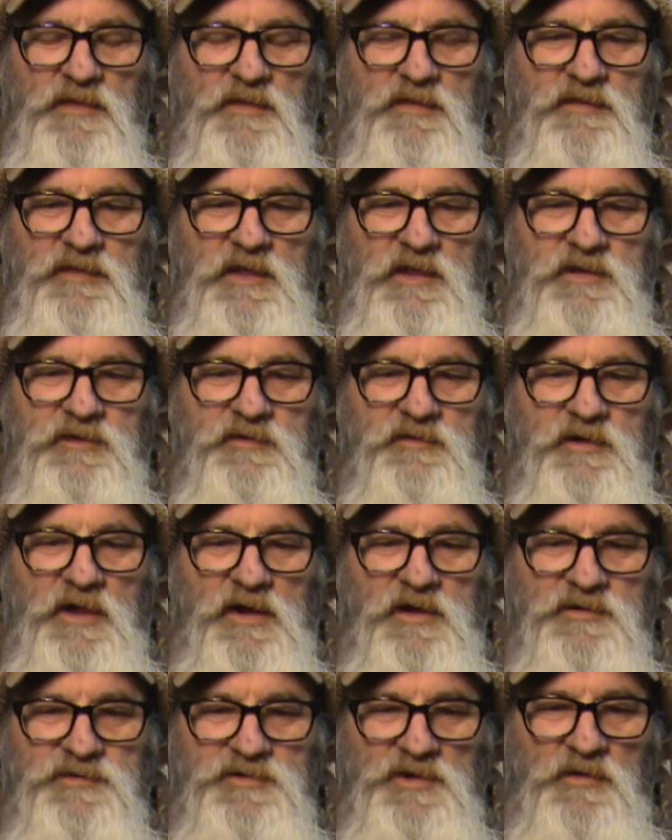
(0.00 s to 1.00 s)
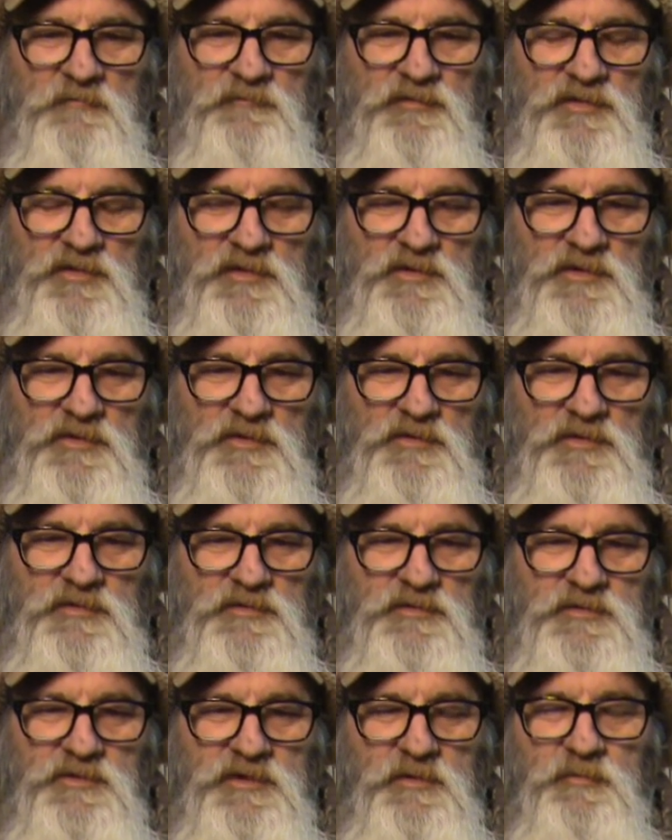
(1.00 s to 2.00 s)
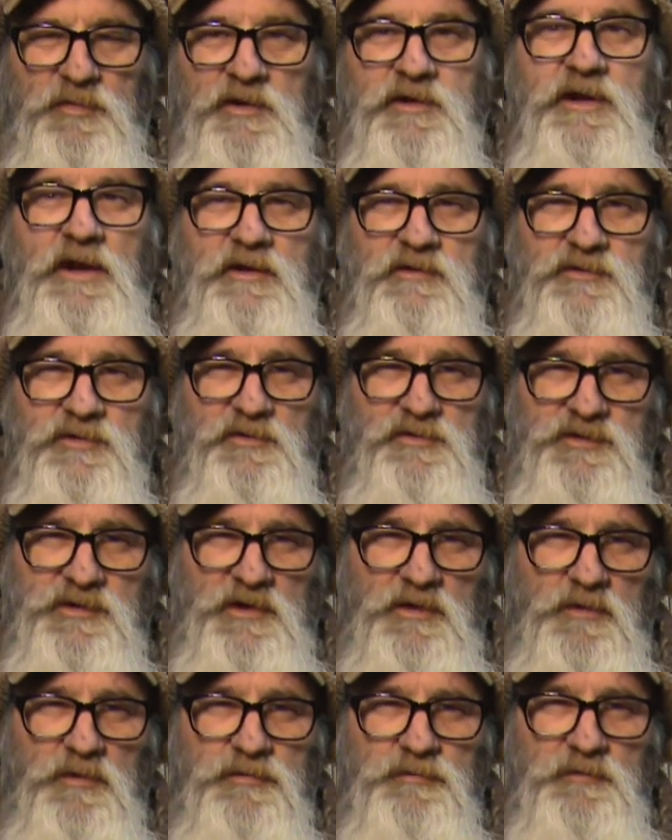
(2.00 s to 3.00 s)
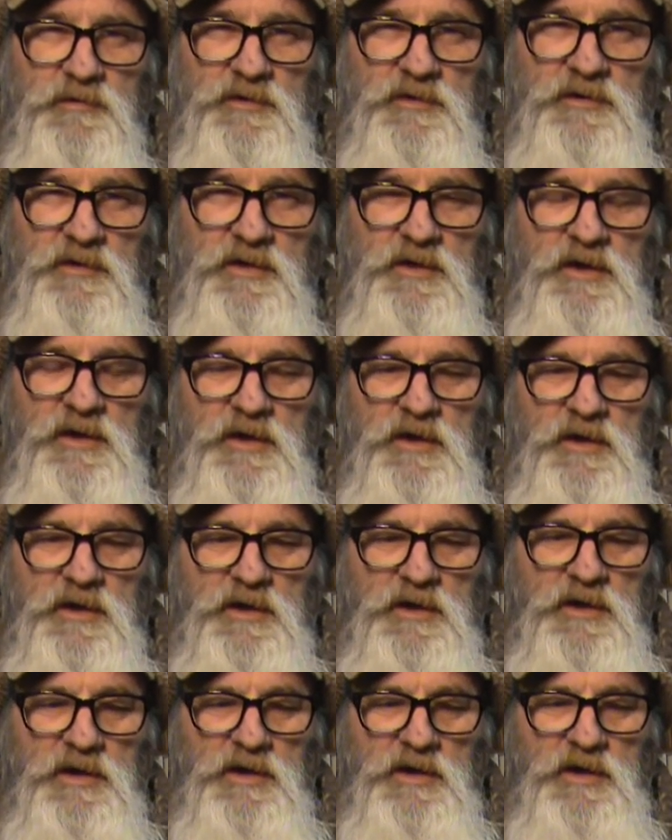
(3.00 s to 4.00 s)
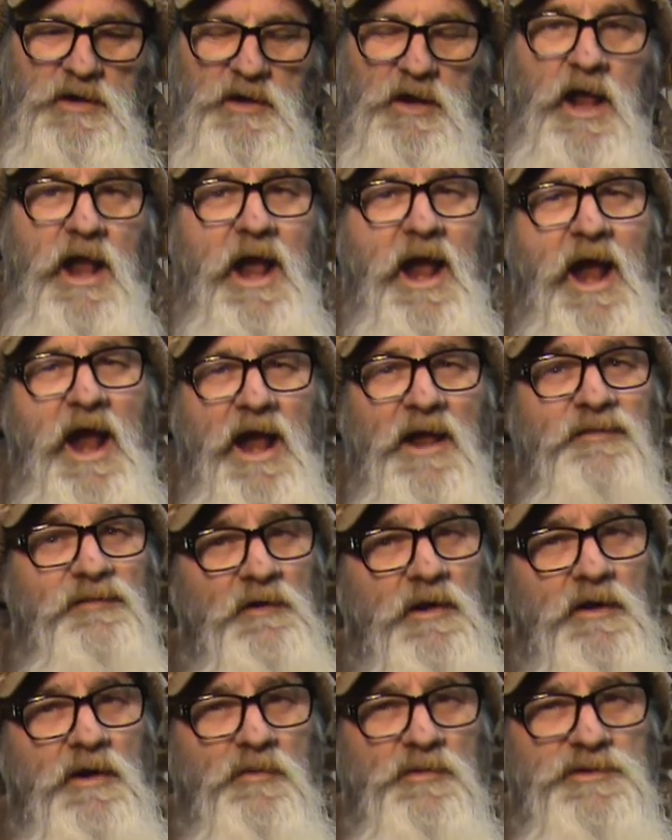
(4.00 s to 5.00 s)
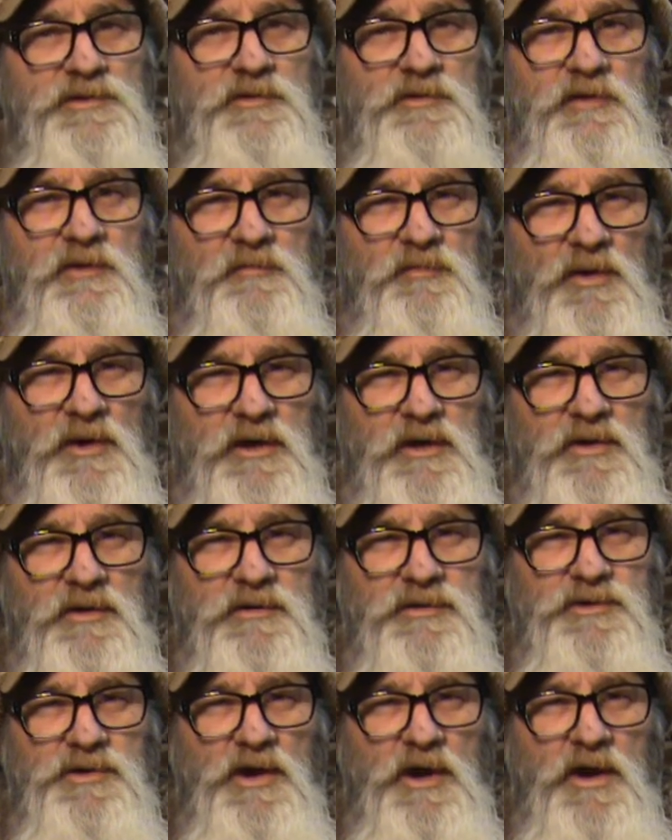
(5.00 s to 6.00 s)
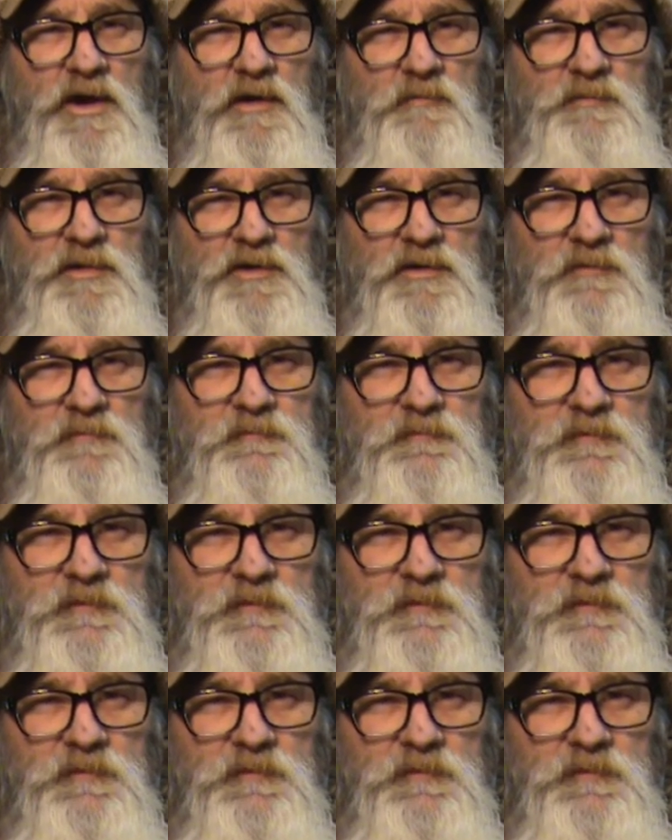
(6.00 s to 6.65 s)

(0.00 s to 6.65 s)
that you got to jump through to protect yourself. I thought I was doing a pretty good job of